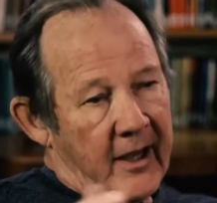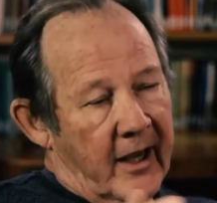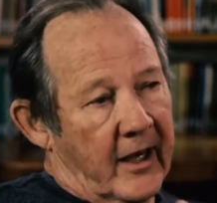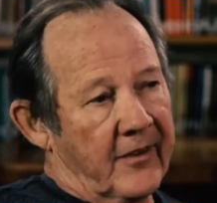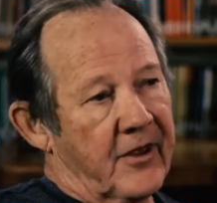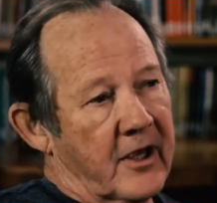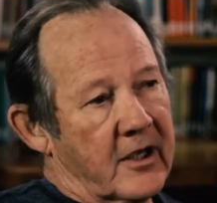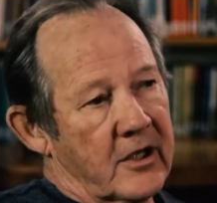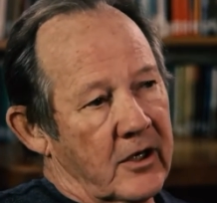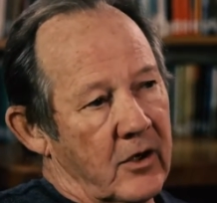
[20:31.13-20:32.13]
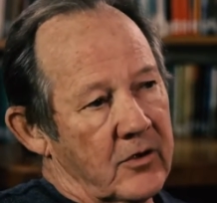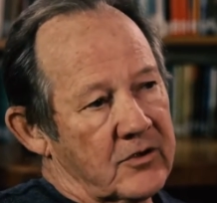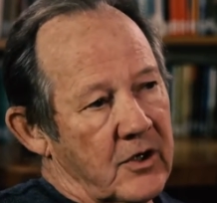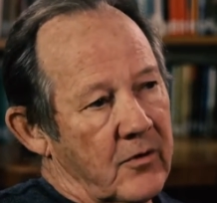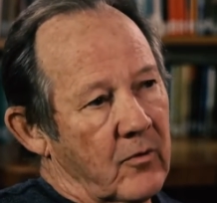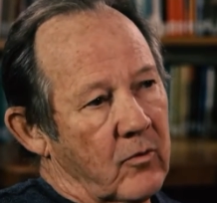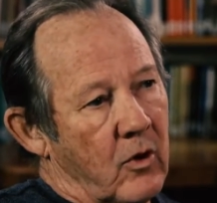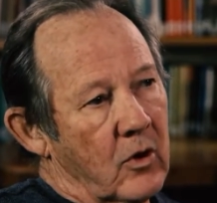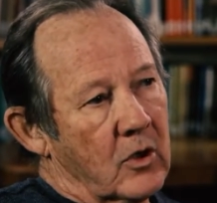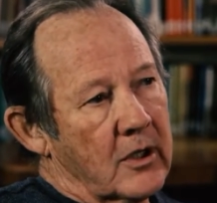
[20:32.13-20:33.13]
and I think so the
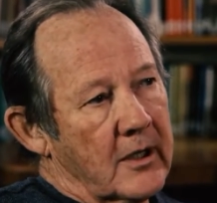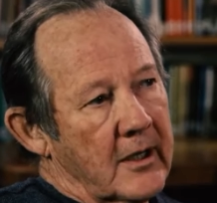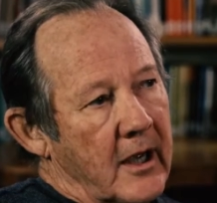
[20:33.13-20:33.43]
role